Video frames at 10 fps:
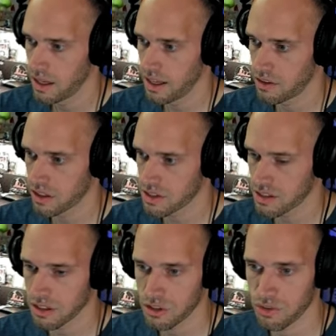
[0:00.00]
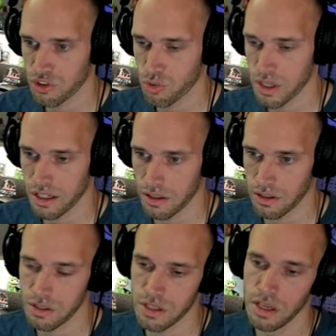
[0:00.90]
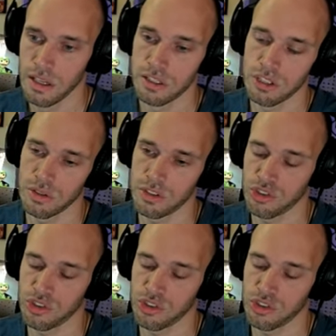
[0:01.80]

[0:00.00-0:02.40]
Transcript: and listings for $20. So the